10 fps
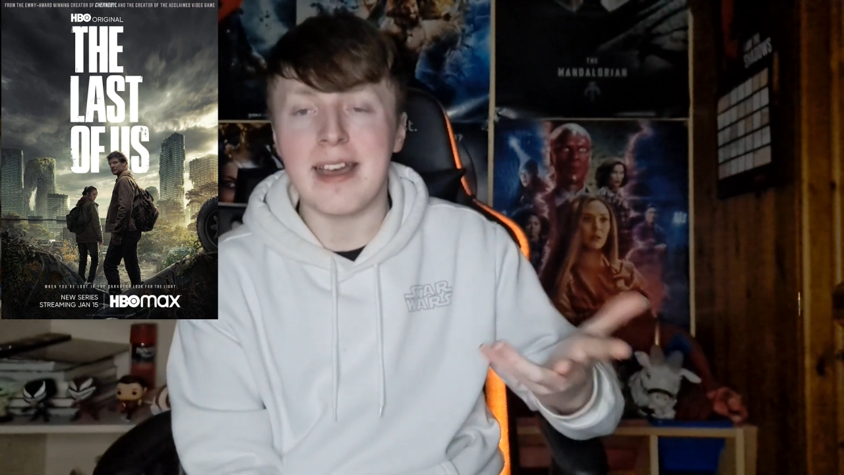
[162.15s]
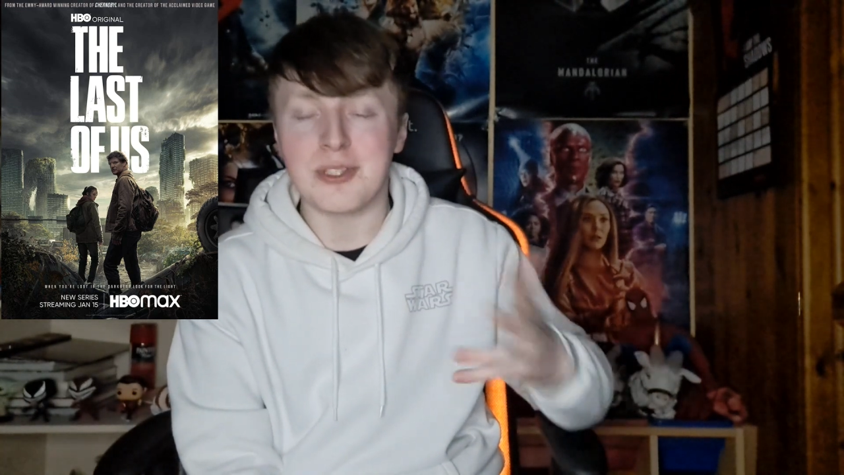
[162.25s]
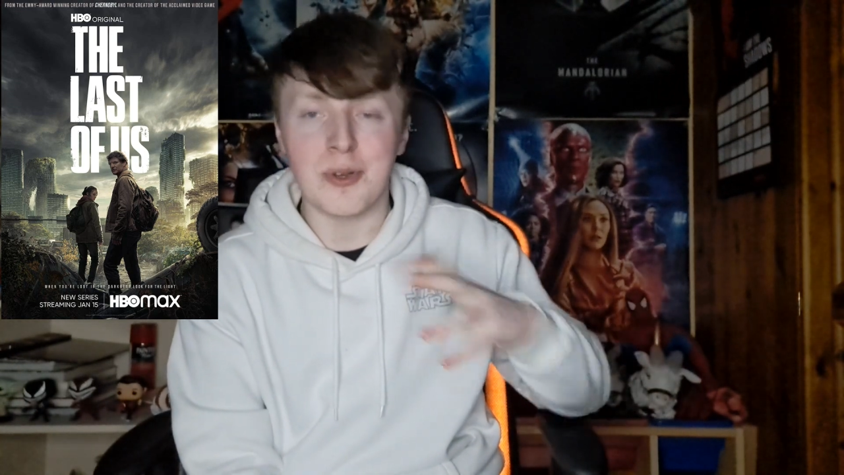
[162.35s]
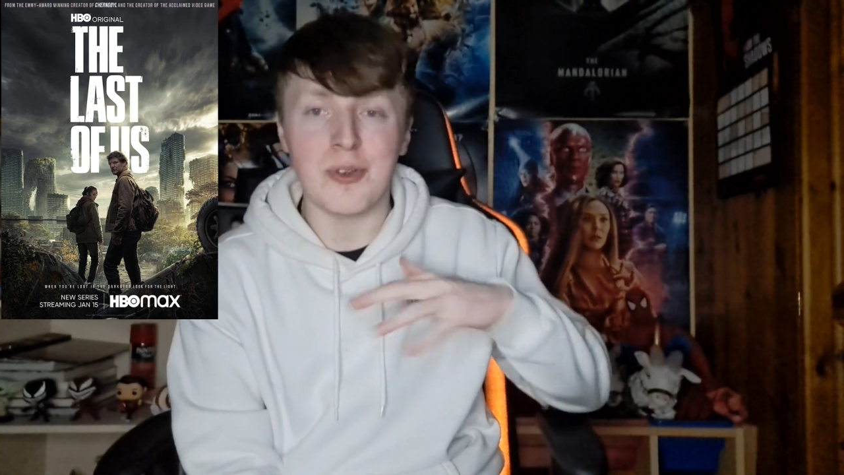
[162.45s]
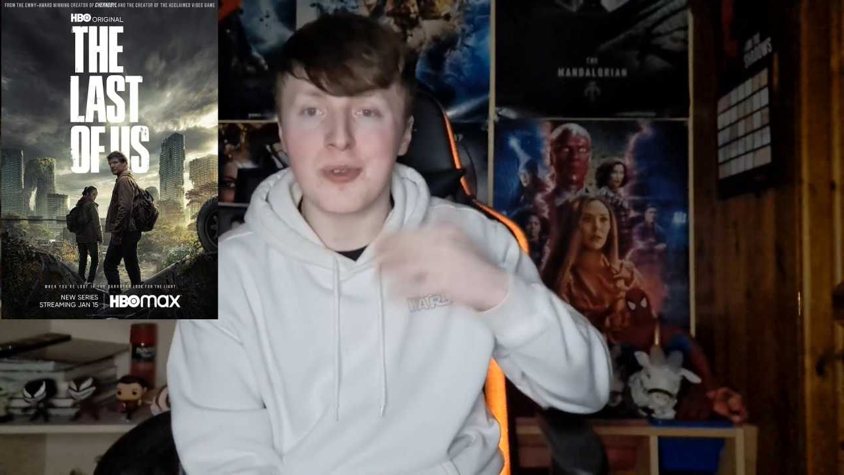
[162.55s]

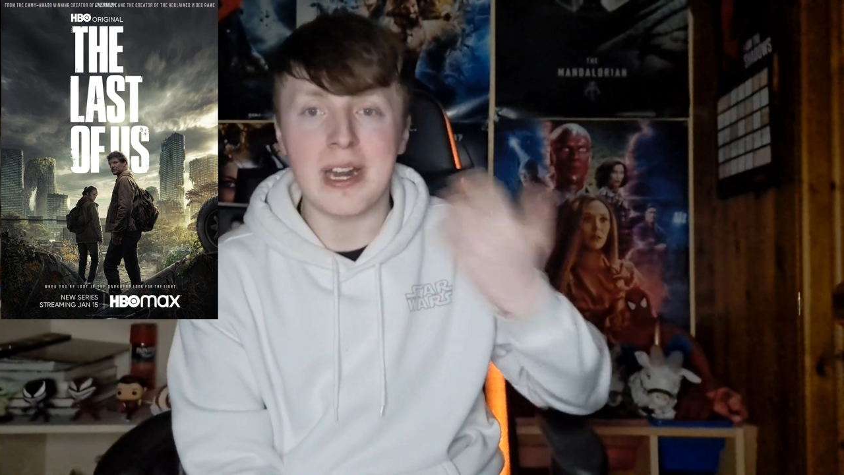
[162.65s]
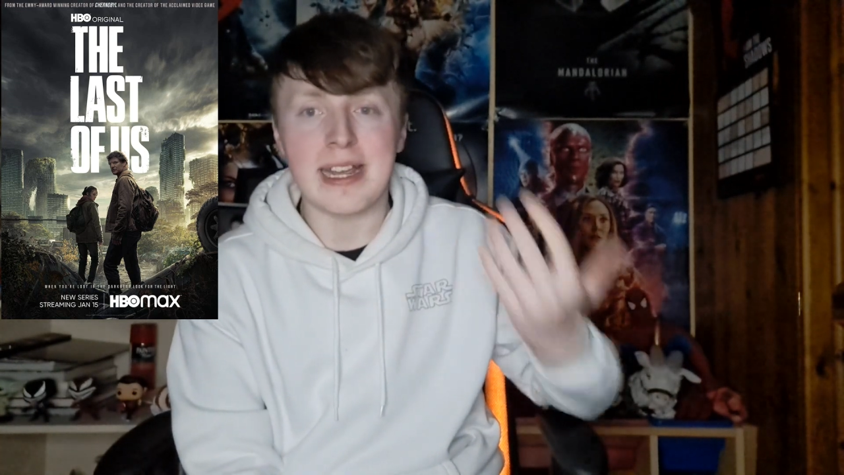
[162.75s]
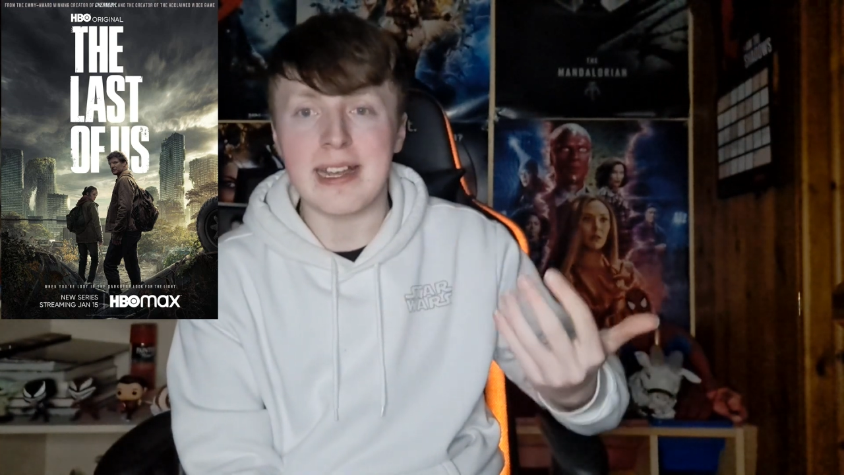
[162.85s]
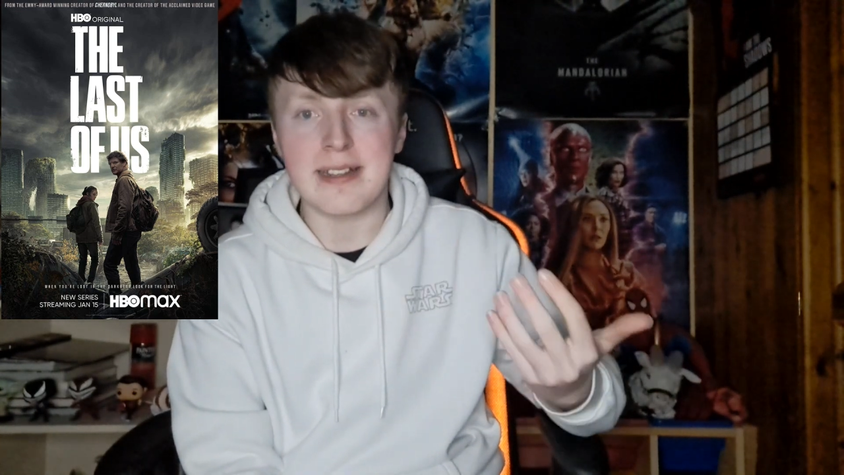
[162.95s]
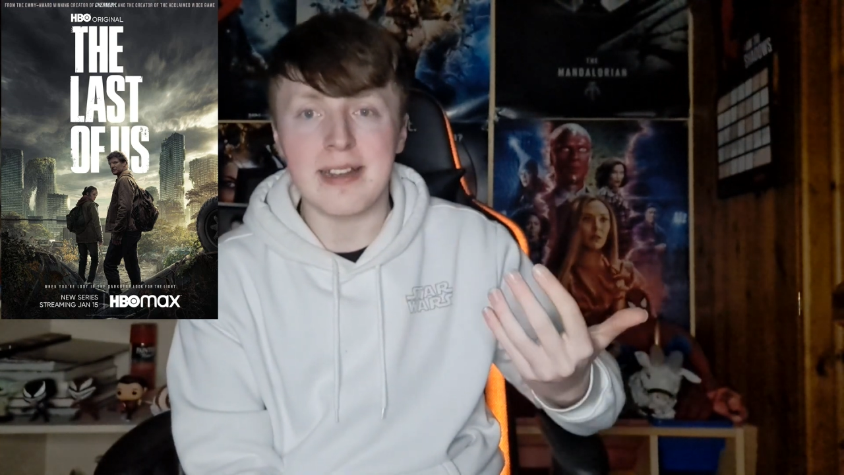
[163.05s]
Joel's trying to
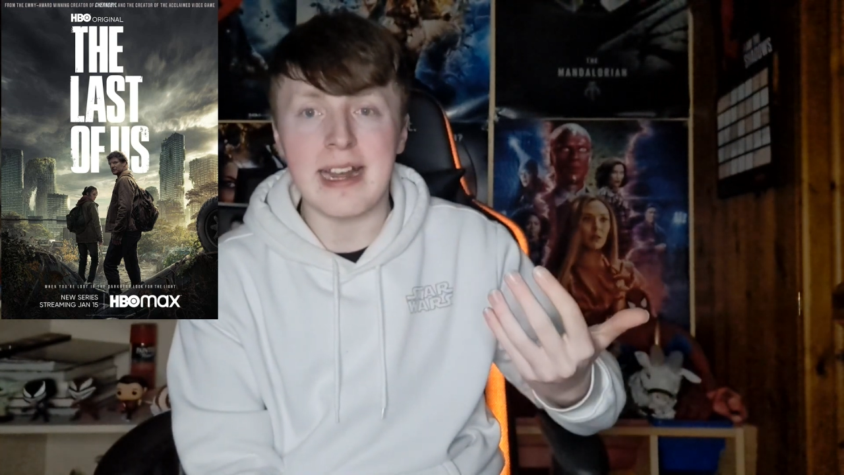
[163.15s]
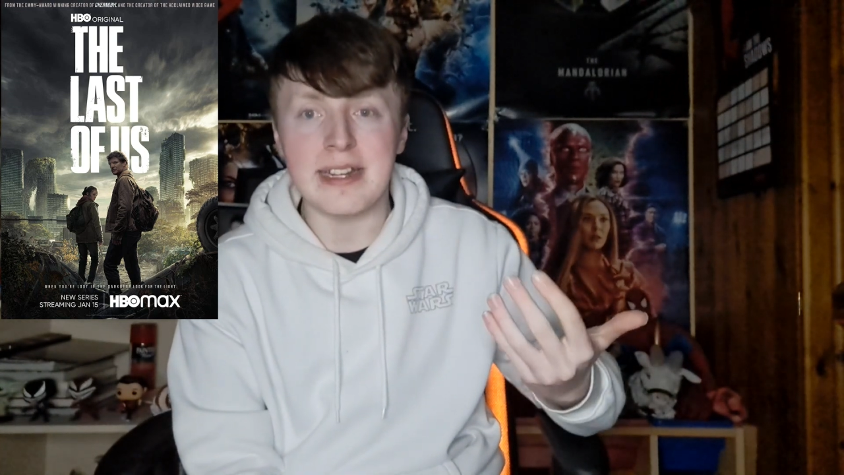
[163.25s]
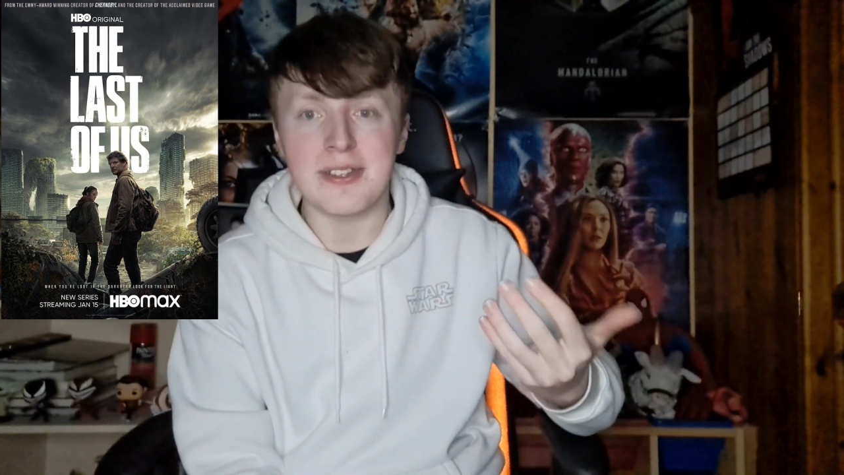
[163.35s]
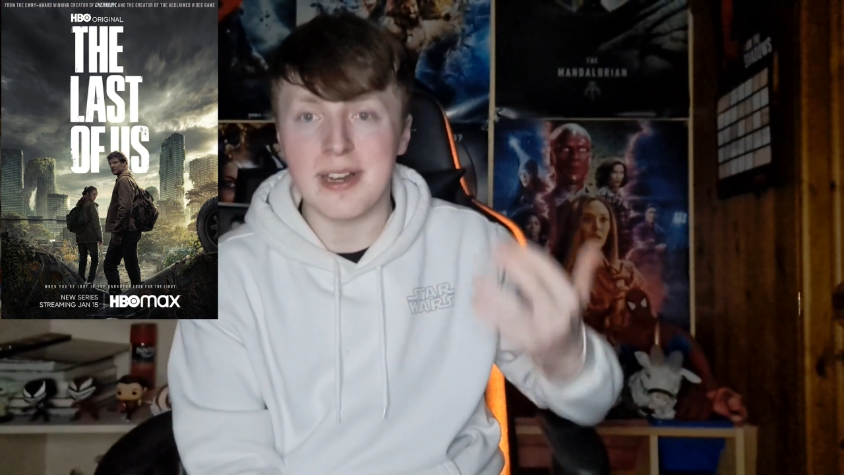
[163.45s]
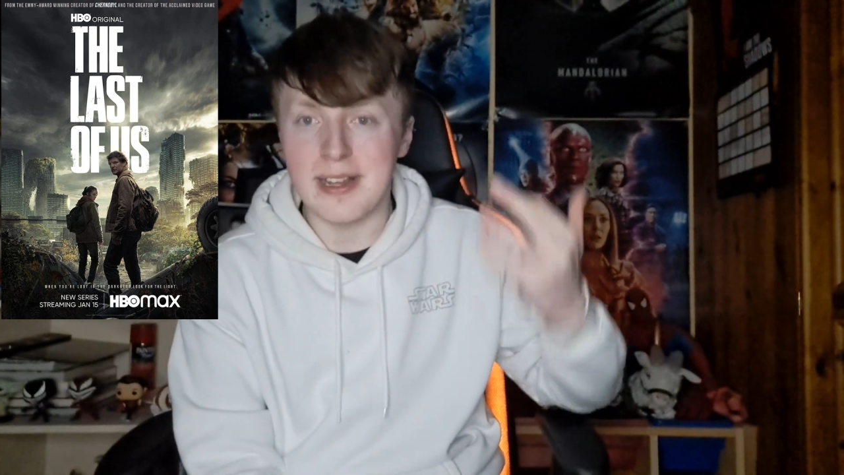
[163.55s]
get
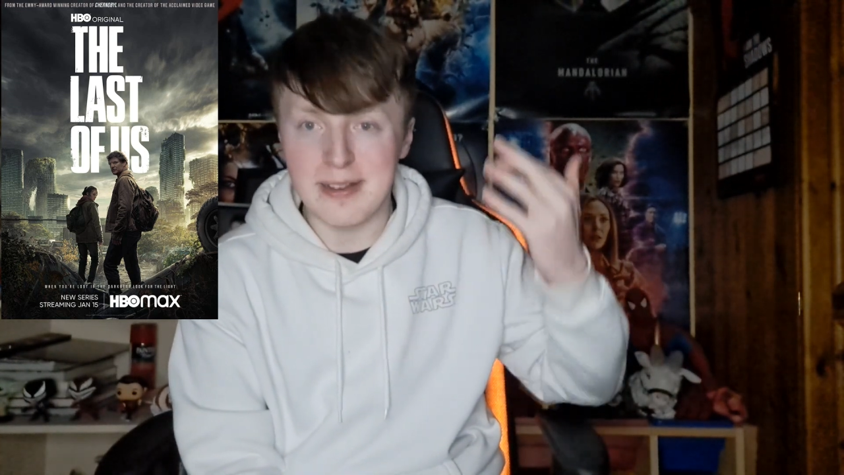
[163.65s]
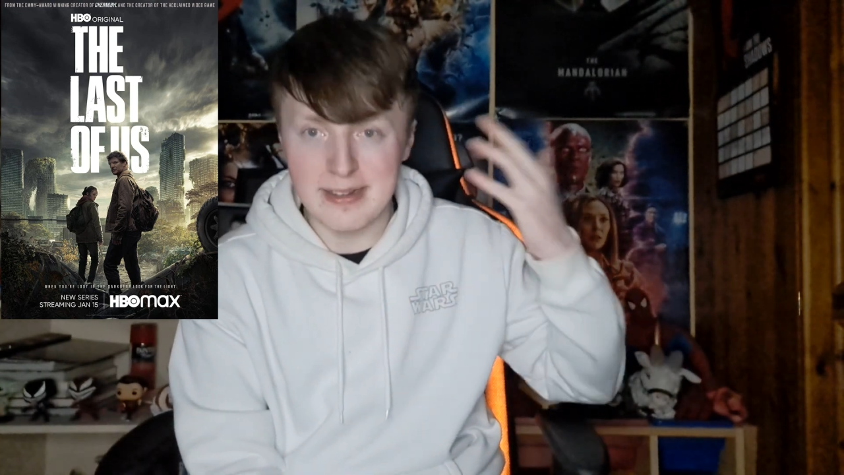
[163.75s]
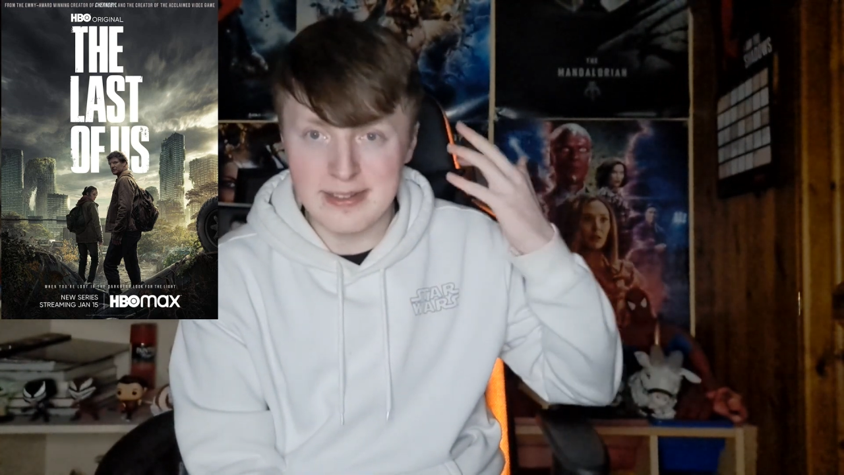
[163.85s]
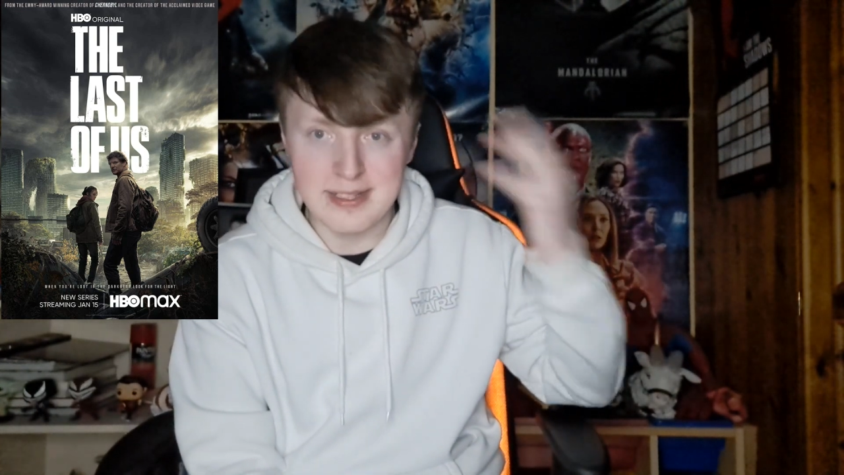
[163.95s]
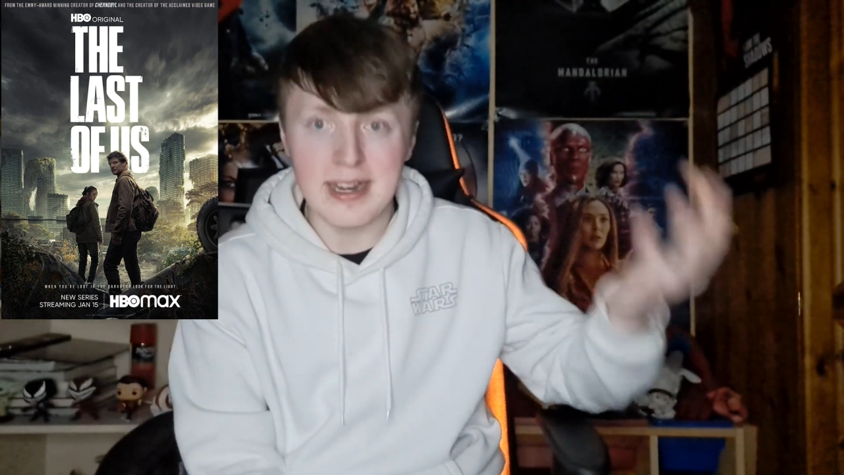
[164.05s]
Ellie to the